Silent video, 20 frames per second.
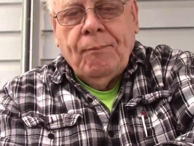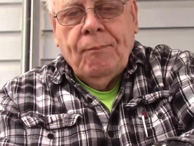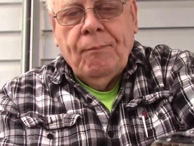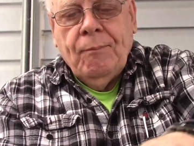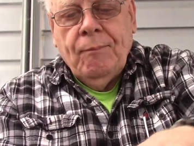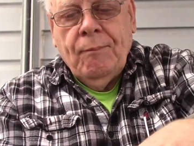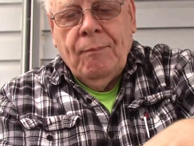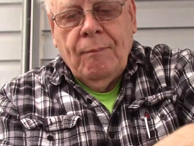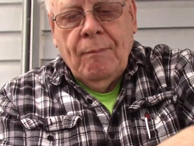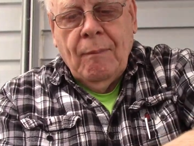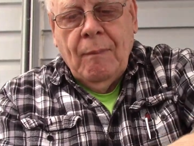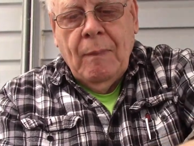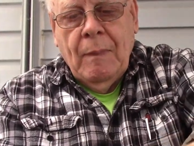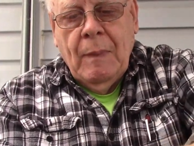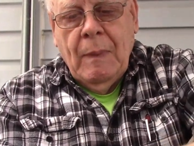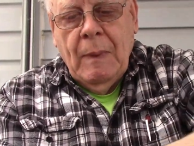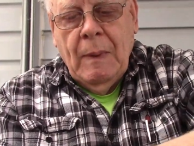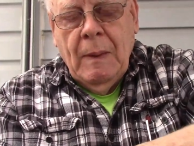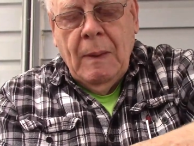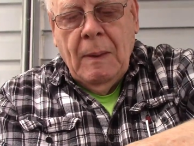
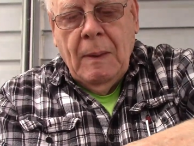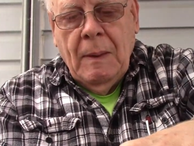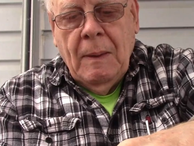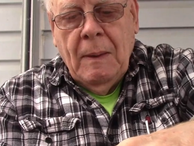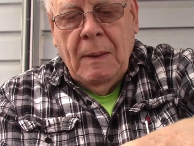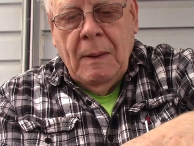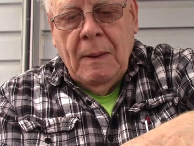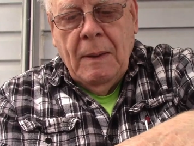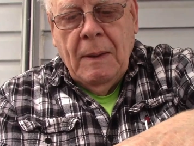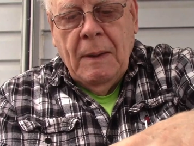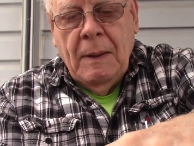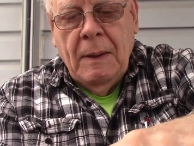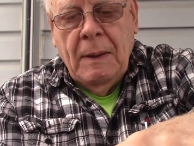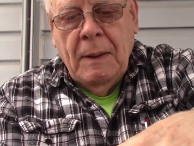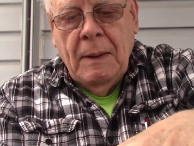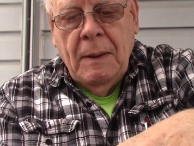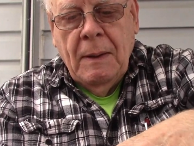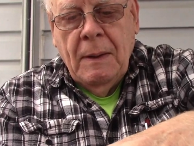No one is speaking in this clip.